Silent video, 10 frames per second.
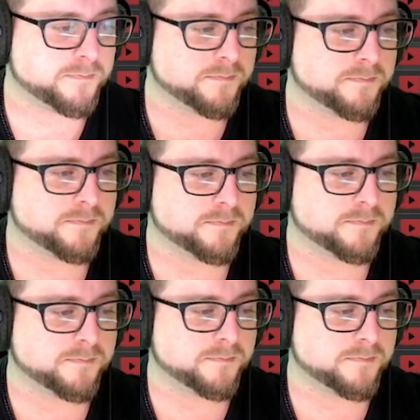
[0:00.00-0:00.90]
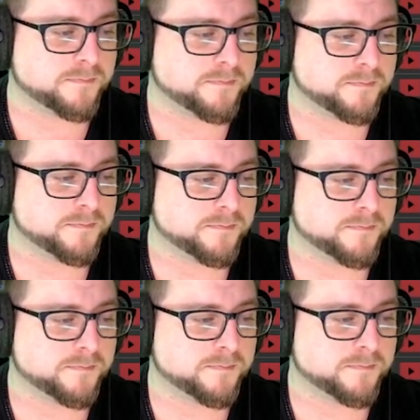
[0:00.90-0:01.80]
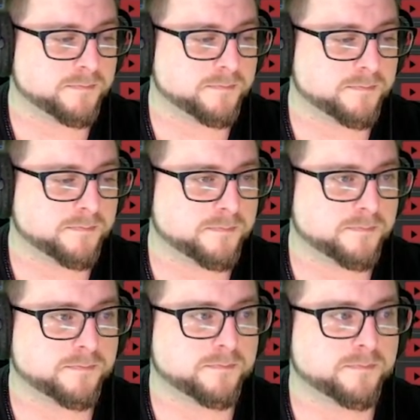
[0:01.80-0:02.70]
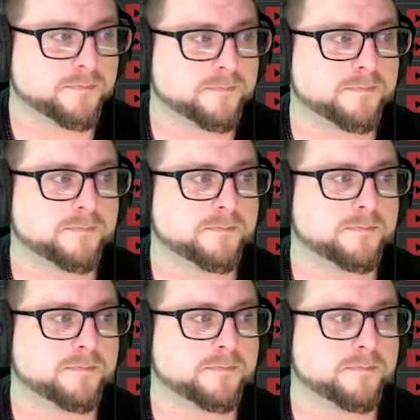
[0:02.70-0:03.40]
(no one is talking)